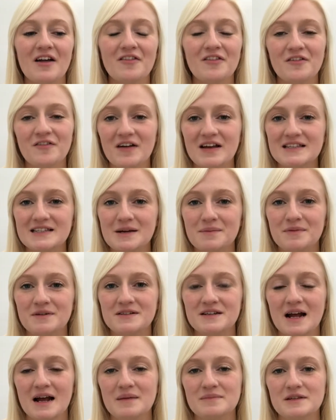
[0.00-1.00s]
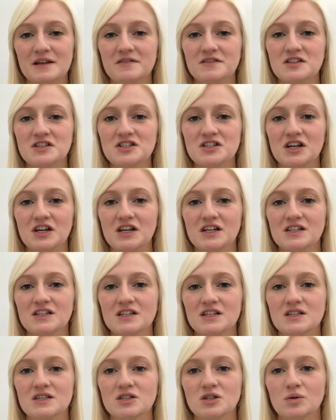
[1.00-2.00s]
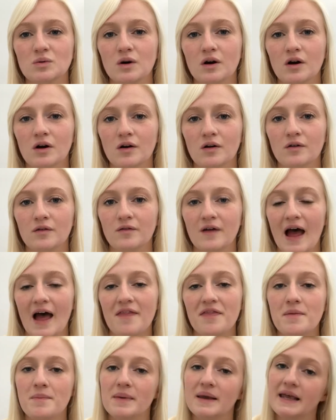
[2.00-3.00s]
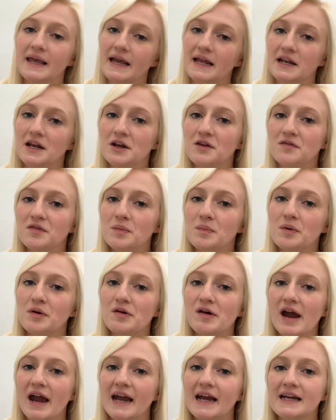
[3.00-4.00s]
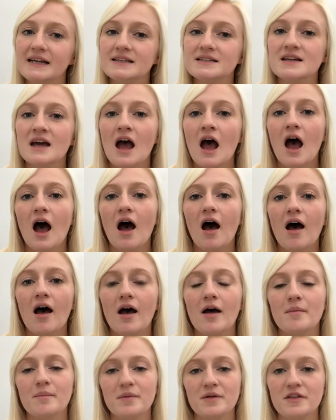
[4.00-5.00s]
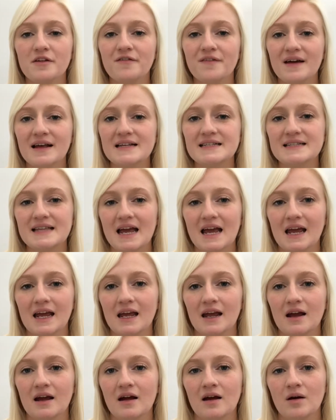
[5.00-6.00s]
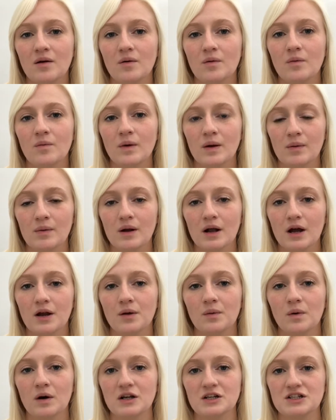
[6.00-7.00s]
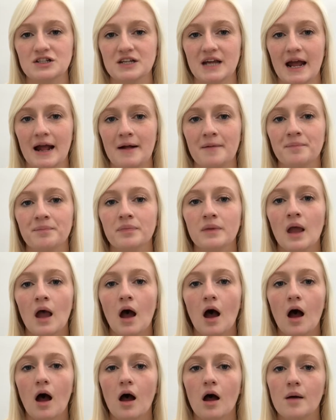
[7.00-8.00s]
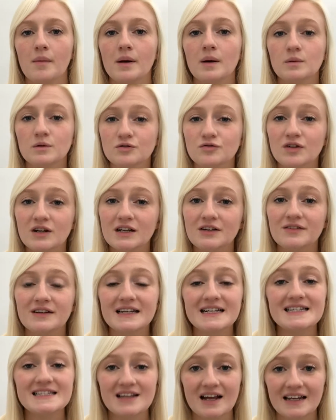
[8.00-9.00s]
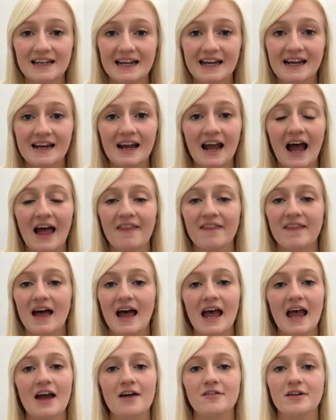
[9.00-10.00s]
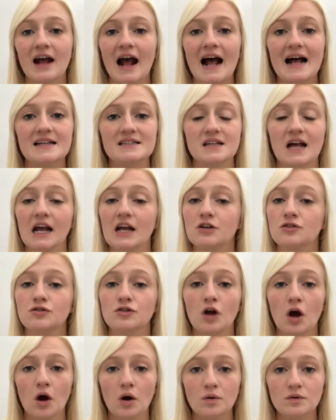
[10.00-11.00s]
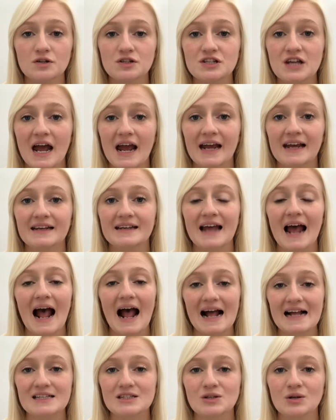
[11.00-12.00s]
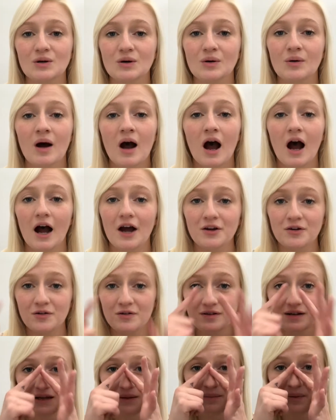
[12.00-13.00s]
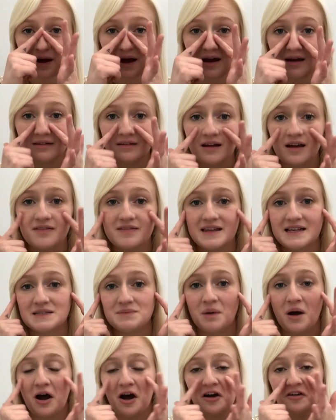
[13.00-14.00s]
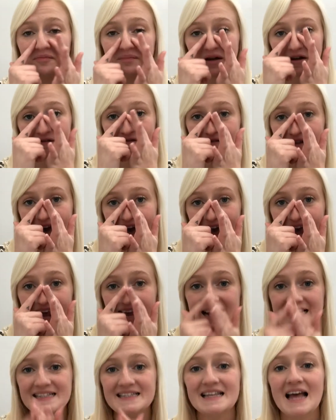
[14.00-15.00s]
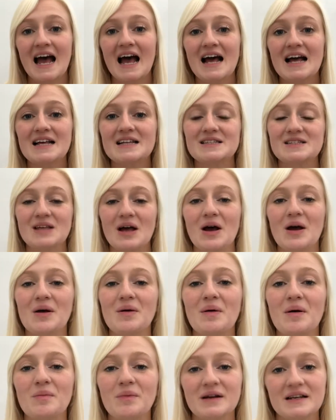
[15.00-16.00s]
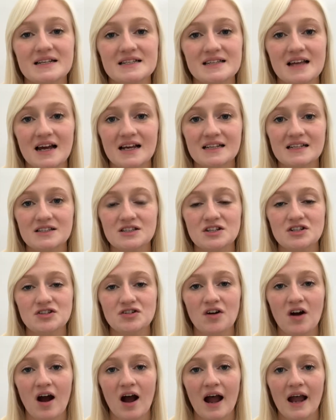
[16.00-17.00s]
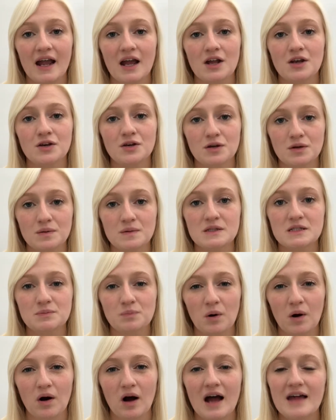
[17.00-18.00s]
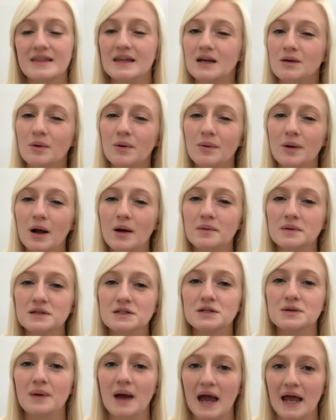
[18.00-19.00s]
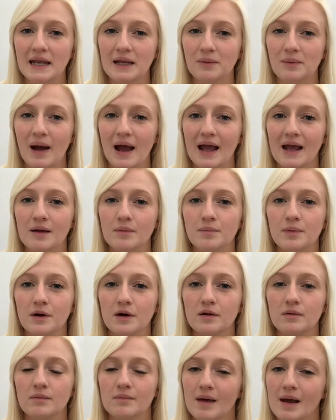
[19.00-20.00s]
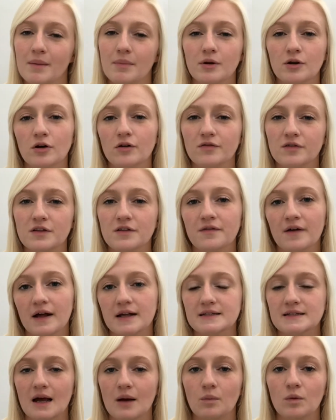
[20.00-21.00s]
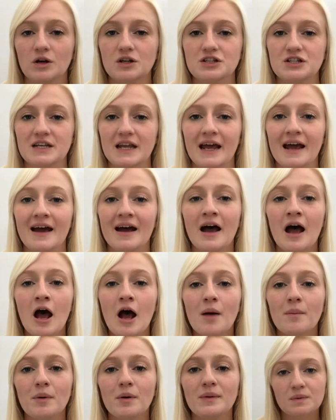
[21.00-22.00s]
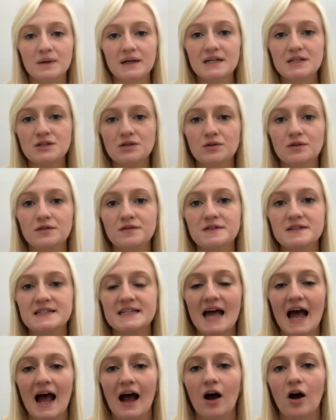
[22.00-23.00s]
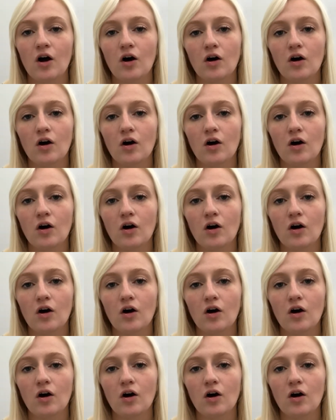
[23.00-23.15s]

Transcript: The first couple of times I've stood sort of at the beginning of the parade, but the first day we were going to watch it, it was really sunny, and that area has like no shade at all. I'd already burned like this part of my face, so we decided to try a new spot. I think we were going to anyway, but maybe not for the first time watching it. But we sort of sat